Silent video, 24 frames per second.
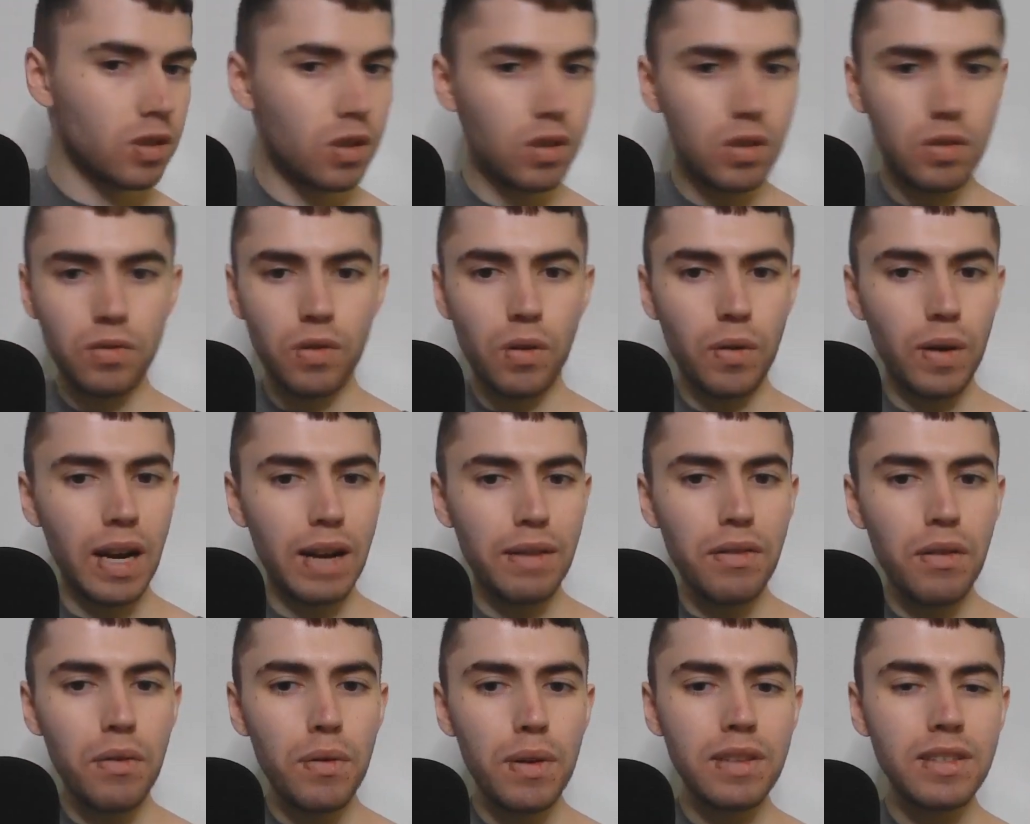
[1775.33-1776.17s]
For
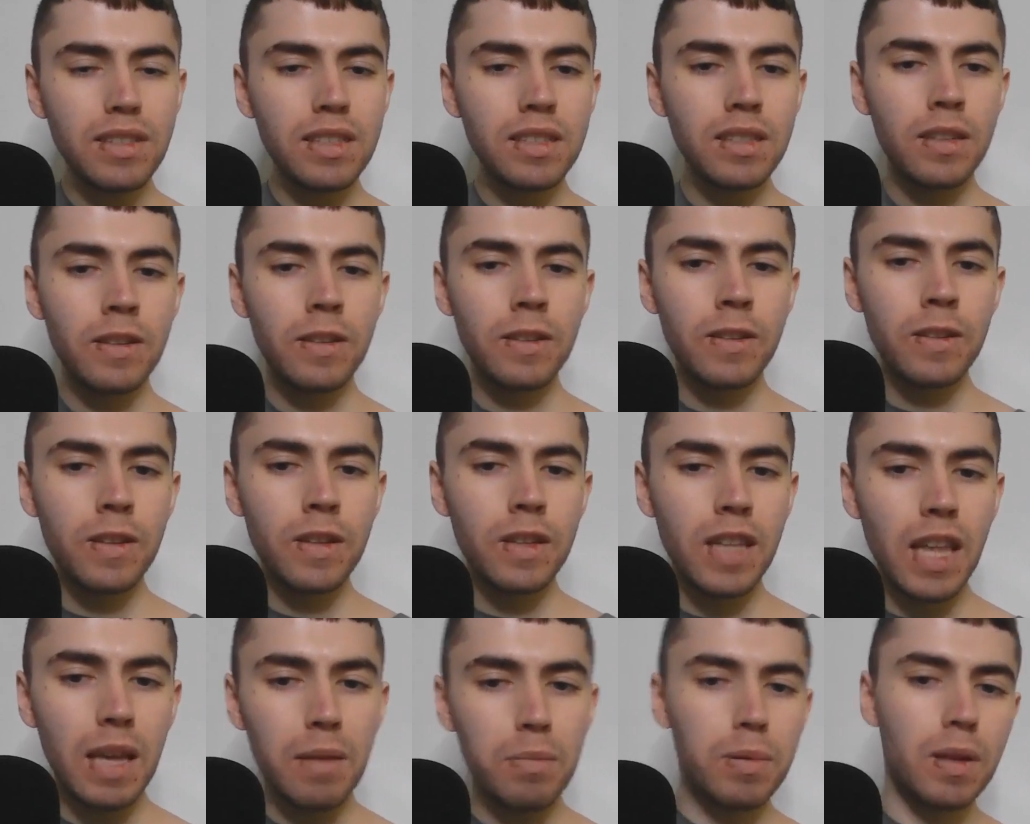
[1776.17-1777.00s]
whatever reason,
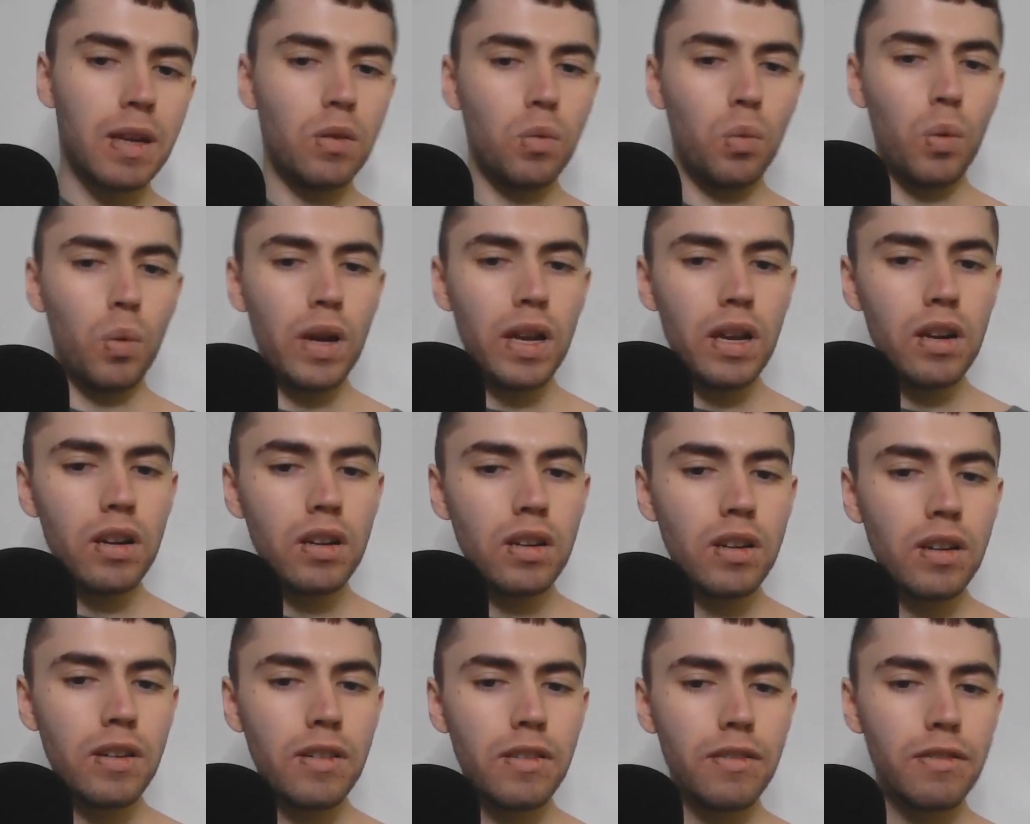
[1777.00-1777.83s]
they played weird
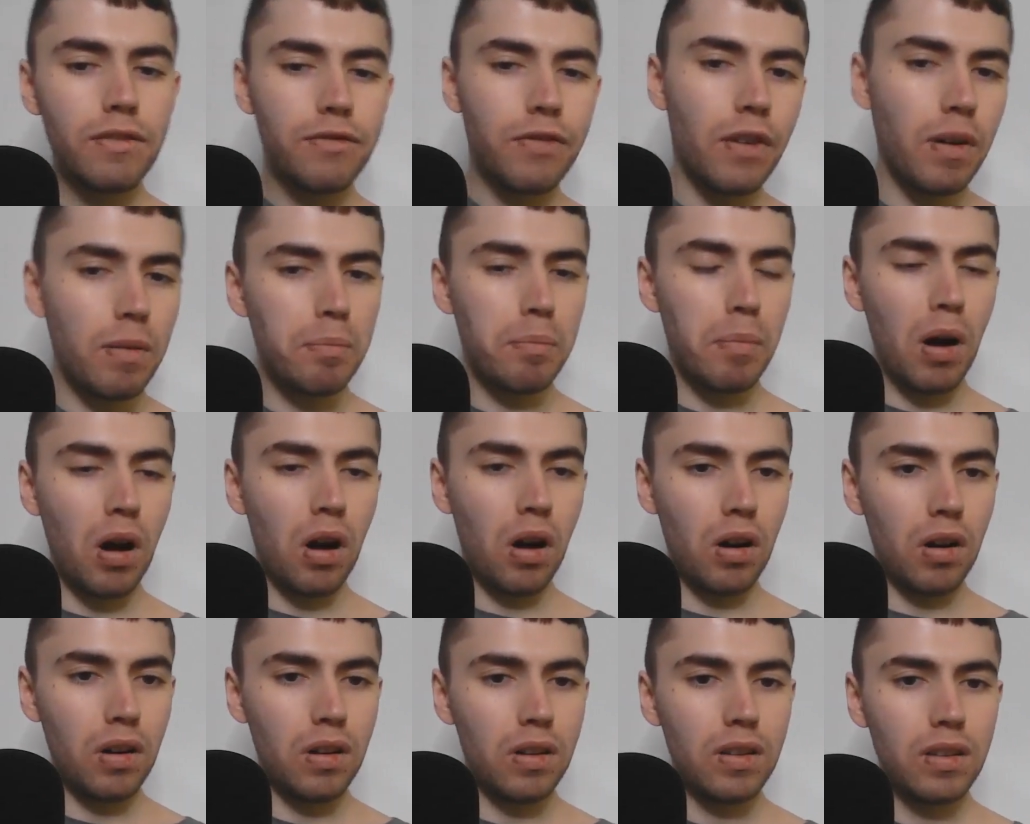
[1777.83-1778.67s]

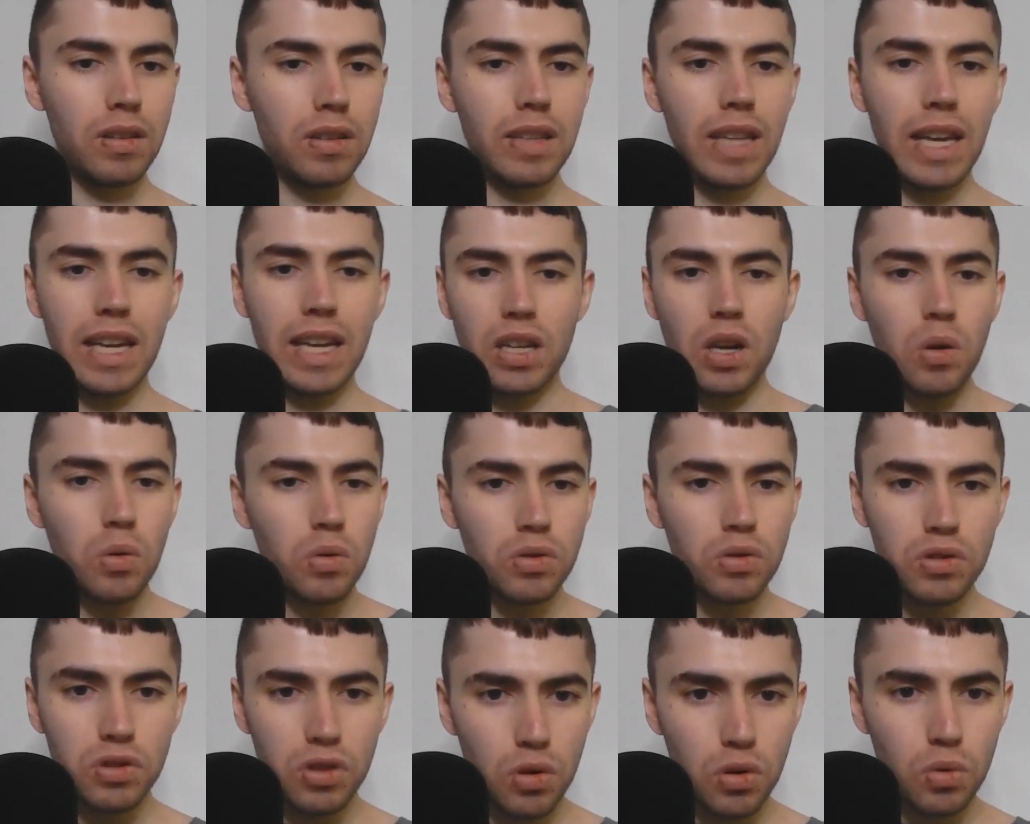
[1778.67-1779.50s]
football. They don't
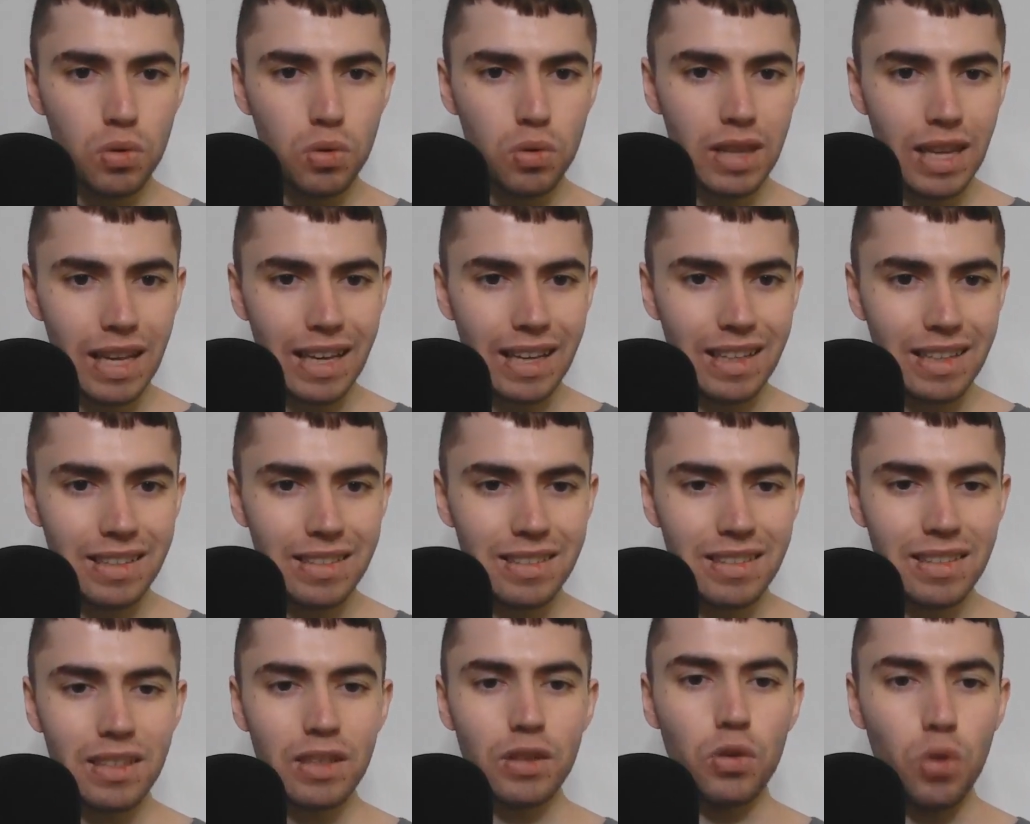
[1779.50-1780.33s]
do
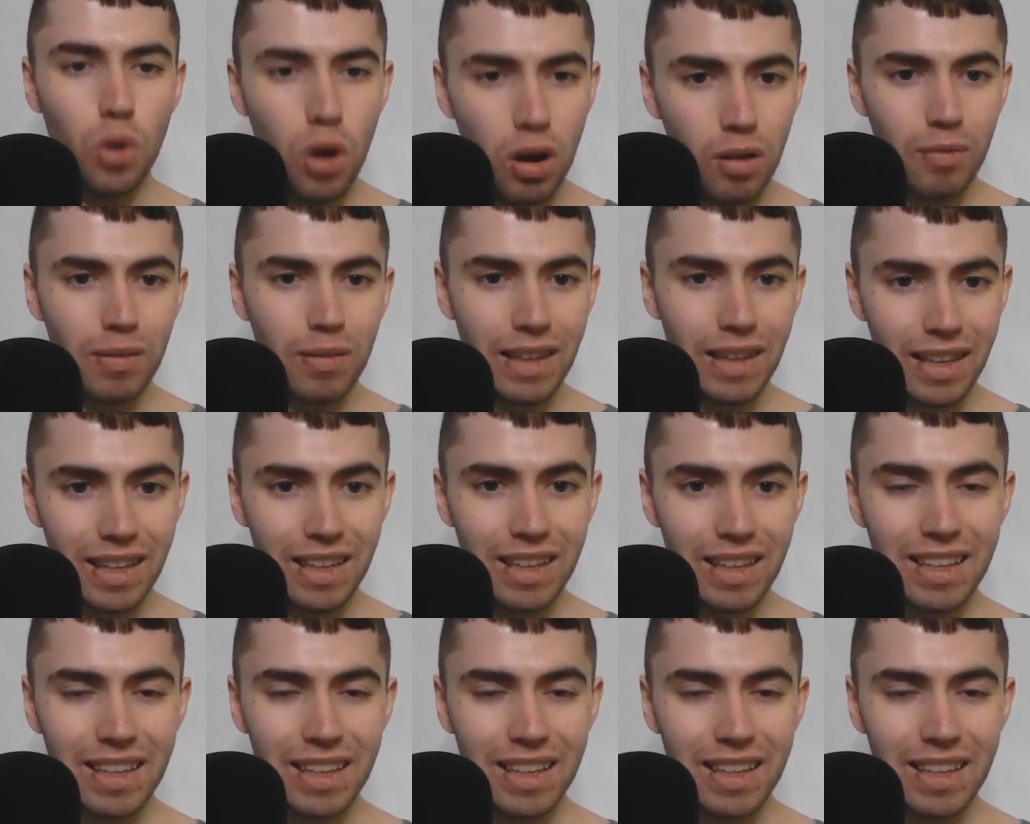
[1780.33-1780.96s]
things normally.